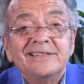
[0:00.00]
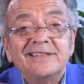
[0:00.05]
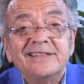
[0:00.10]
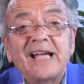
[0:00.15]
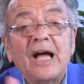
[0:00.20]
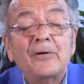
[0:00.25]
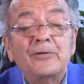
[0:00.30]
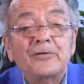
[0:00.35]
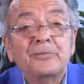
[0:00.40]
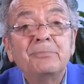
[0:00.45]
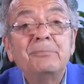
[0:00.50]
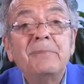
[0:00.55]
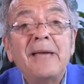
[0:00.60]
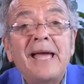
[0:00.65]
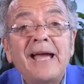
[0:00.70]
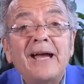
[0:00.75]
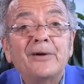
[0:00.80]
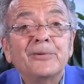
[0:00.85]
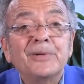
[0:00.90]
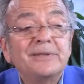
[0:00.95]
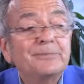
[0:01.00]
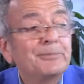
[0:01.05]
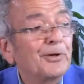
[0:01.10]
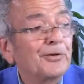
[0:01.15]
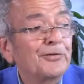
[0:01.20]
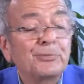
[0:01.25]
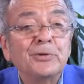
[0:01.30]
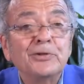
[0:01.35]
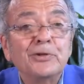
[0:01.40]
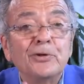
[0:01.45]
guy was married,
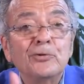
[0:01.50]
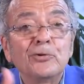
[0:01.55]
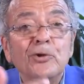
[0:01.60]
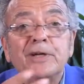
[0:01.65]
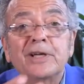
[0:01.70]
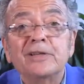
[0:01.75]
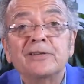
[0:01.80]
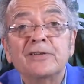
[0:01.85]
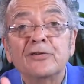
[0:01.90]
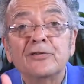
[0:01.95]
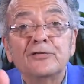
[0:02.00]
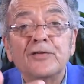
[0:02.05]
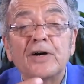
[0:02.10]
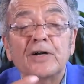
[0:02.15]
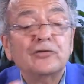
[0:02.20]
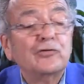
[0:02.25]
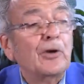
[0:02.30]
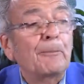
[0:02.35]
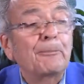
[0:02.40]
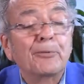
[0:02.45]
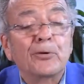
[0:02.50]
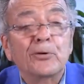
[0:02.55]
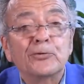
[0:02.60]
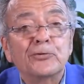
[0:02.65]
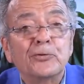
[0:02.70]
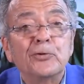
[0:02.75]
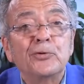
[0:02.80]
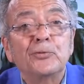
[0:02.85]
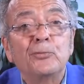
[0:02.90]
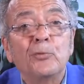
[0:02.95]
because when you look at this Facha Brute,
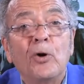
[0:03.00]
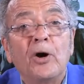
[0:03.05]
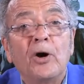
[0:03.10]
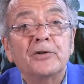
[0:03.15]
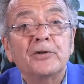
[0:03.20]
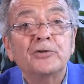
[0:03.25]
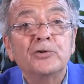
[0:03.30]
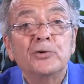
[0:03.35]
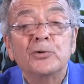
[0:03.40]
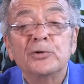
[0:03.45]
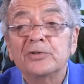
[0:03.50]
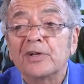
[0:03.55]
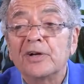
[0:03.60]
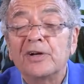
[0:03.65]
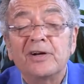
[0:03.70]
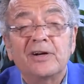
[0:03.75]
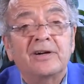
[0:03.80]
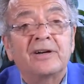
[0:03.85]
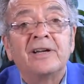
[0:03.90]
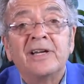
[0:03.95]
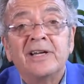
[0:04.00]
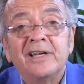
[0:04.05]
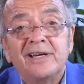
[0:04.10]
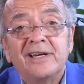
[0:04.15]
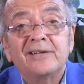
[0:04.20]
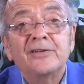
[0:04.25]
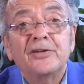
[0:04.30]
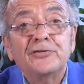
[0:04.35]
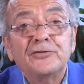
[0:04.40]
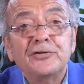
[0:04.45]
who wouldn't want to do it to her
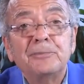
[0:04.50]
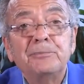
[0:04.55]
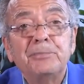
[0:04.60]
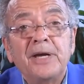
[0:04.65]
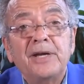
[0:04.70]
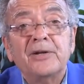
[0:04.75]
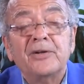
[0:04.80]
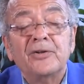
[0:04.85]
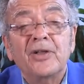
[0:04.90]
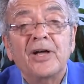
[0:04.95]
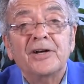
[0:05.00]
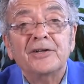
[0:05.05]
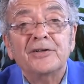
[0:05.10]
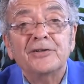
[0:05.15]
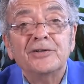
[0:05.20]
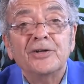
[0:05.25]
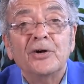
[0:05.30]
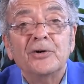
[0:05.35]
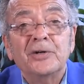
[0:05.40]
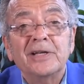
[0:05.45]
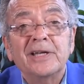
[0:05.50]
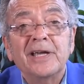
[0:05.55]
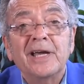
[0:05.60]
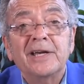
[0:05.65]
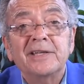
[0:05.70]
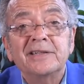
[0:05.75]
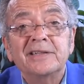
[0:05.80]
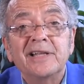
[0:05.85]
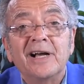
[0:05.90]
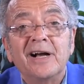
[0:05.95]
unless she paid a lot of dough to get
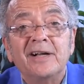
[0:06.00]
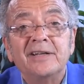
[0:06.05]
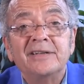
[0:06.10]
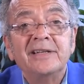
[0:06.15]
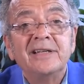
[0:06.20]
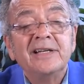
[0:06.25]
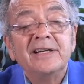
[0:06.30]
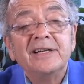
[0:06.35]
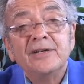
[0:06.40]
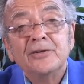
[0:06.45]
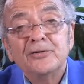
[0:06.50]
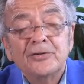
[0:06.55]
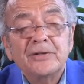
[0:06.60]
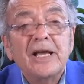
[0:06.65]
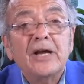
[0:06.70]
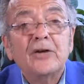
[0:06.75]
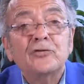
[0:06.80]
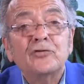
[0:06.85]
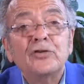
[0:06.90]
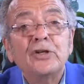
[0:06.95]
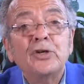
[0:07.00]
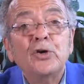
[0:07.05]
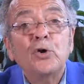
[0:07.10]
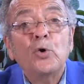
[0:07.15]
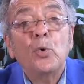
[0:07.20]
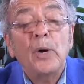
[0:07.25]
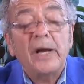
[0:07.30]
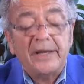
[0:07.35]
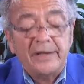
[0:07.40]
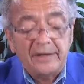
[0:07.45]
it done. So now she
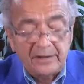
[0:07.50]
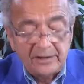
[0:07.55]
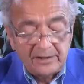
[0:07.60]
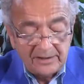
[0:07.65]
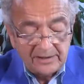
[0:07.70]
quit.